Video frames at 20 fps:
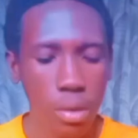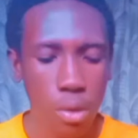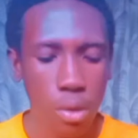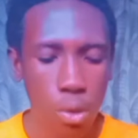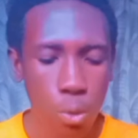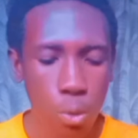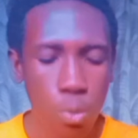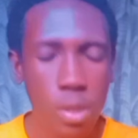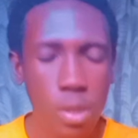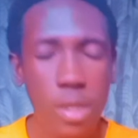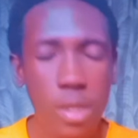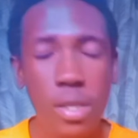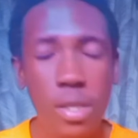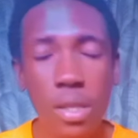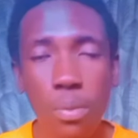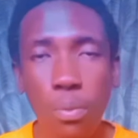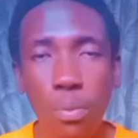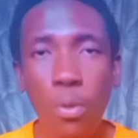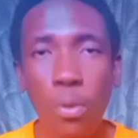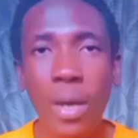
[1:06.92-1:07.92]
With a
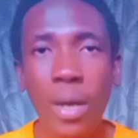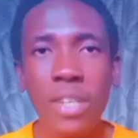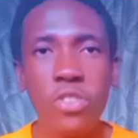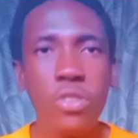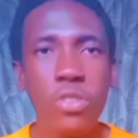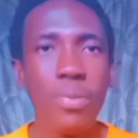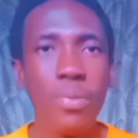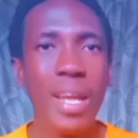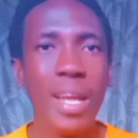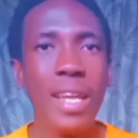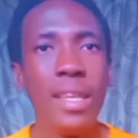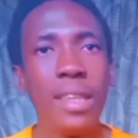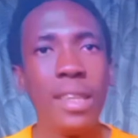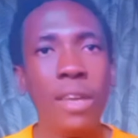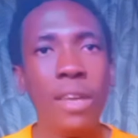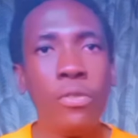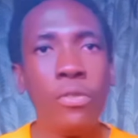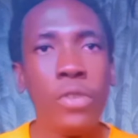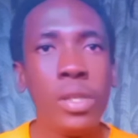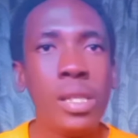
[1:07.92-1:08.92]
simple and streamlined
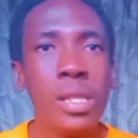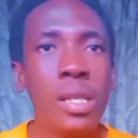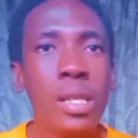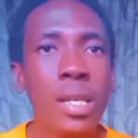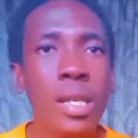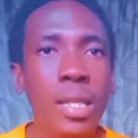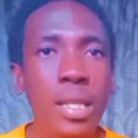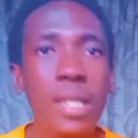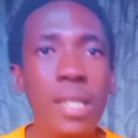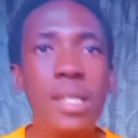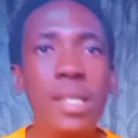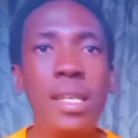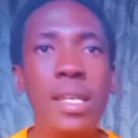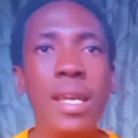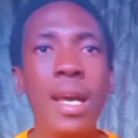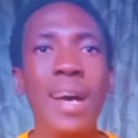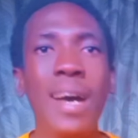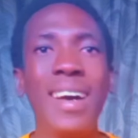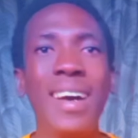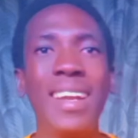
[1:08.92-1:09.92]
interface, this
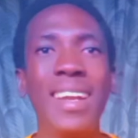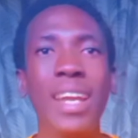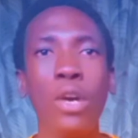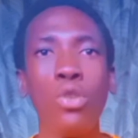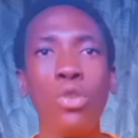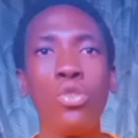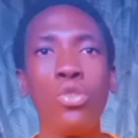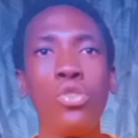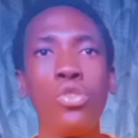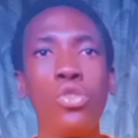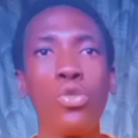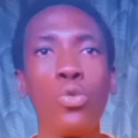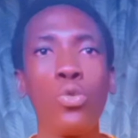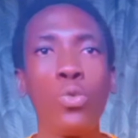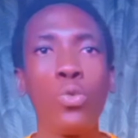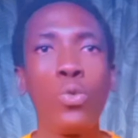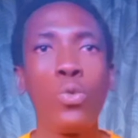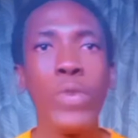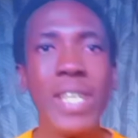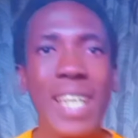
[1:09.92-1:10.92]
AI allows
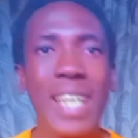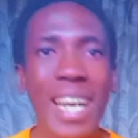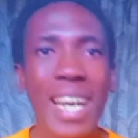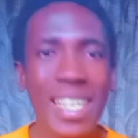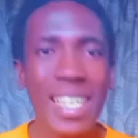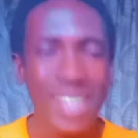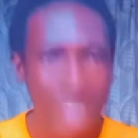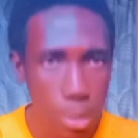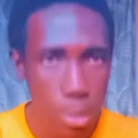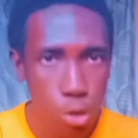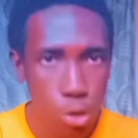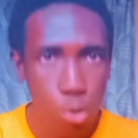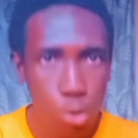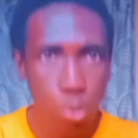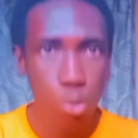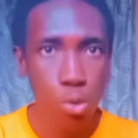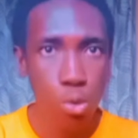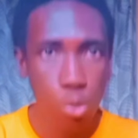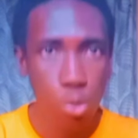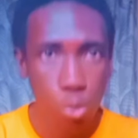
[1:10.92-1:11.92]
quick access
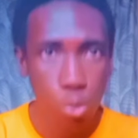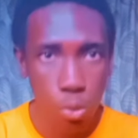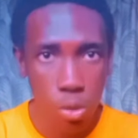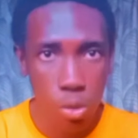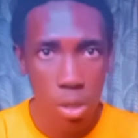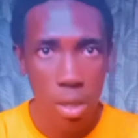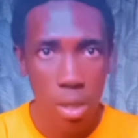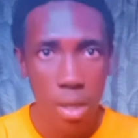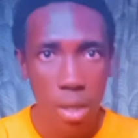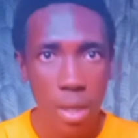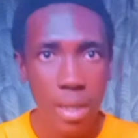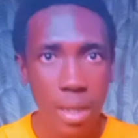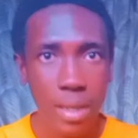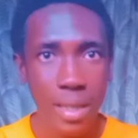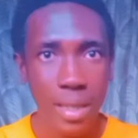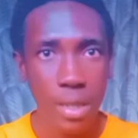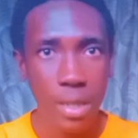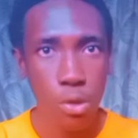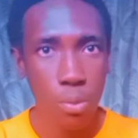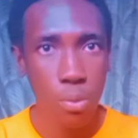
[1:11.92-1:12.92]
to tools
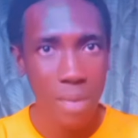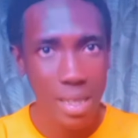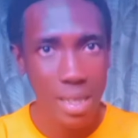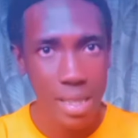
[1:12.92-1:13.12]
that you might